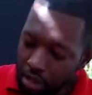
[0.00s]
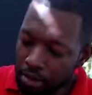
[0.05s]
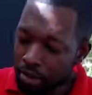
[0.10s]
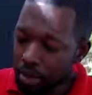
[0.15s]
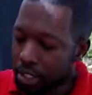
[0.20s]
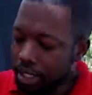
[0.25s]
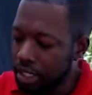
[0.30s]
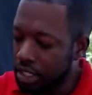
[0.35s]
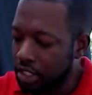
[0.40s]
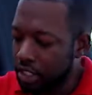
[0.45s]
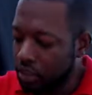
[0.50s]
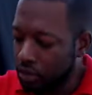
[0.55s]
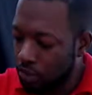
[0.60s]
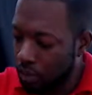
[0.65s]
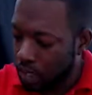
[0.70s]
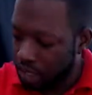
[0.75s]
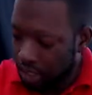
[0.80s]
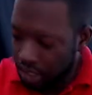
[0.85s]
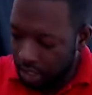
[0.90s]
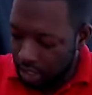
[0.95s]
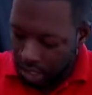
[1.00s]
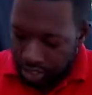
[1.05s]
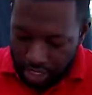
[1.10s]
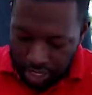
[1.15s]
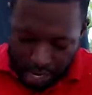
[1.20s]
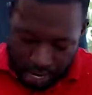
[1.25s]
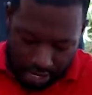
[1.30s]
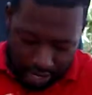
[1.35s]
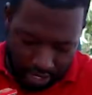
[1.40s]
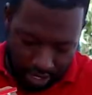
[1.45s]
But this is what it looks
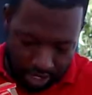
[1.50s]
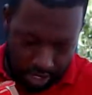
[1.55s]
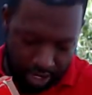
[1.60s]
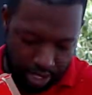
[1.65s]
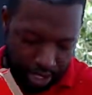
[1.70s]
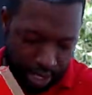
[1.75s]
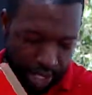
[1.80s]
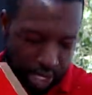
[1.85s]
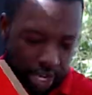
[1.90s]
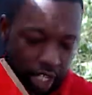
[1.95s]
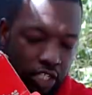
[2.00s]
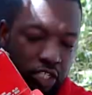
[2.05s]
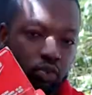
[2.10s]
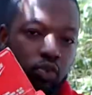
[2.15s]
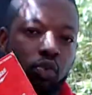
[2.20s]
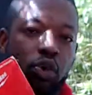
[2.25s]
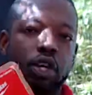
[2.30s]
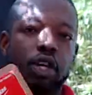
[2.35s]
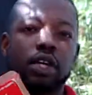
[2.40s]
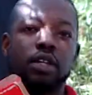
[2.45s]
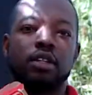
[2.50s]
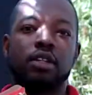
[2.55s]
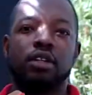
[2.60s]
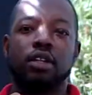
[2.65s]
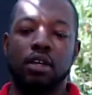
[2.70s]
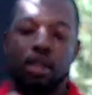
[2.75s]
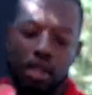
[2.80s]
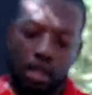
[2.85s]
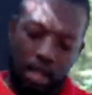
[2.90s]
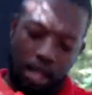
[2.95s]
like. And this one,
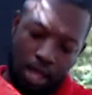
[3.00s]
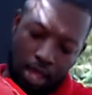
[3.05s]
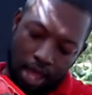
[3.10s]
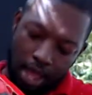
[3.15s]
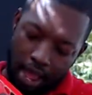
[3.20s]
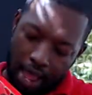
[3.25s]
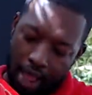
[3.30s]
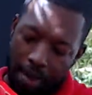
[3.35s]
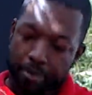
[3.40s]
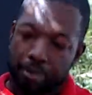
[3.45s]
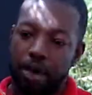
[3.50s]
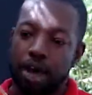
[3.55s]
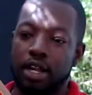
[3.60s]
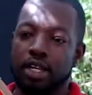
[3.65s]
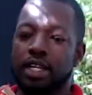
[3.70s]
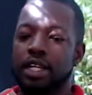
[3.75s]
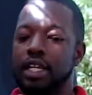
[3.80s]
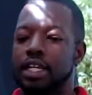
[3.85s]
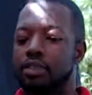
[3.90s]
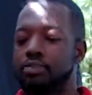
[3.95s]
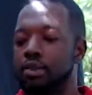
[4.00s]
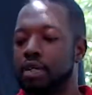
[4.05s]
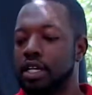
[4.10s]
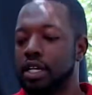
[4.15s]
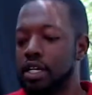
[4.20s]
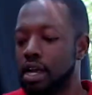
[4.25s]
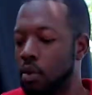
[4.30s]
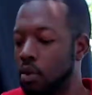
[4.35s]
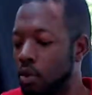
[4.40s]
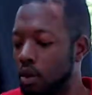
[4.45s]
I bought this because
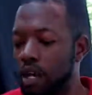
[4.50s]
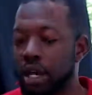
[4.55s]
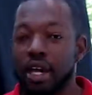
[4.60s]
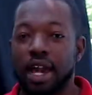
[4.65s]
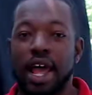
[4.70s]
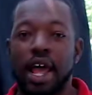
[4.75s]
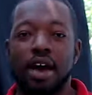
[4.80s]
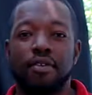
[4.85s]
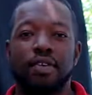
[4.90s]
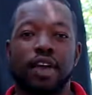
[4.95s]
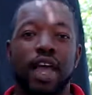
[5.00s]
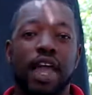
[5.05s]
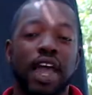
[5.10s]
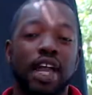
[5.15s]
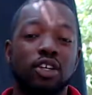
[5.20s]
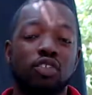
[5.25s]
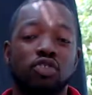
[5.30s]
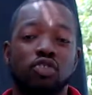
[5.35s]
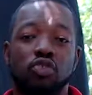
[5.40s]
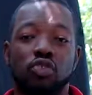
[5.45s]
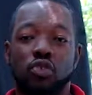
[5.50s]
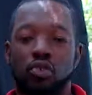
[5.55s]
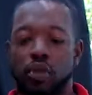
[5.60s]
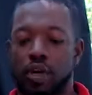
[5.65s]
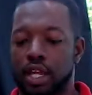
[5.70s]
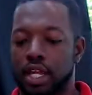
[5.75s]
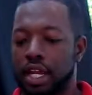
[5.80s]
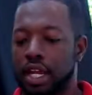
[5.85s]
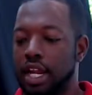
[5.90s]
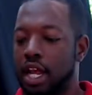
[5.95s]
I wanted to have an extra one,
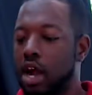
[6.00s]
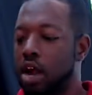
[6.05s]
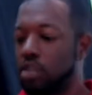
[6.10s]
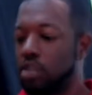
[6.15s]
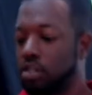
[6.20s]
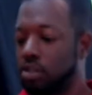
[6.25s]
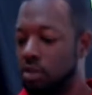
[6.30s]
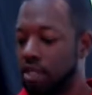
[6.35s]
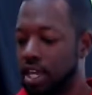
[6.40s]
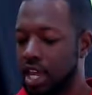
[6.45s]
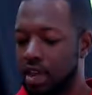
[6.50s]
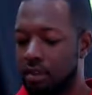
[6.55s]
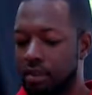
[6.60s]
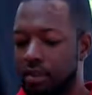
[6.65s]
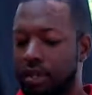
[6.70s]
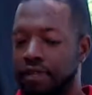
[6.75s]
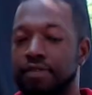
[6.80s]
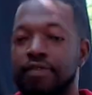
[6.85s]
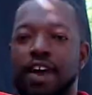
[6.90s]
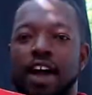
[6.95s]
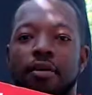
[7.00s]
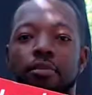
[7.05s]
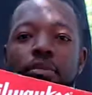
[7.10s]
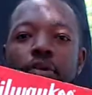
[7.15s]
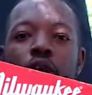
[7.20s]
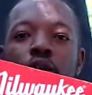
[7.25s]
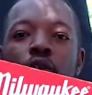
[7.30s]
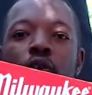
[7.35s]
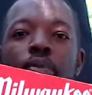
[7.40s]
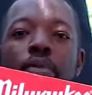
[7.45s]
and it also came with the
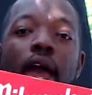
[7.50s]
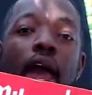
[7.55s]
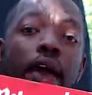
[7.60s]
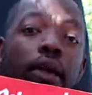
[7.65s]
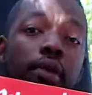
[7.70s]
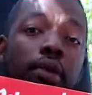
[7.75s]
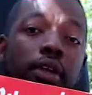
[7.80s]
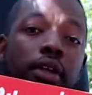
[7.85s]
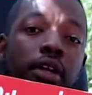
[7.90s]
5.0 battery.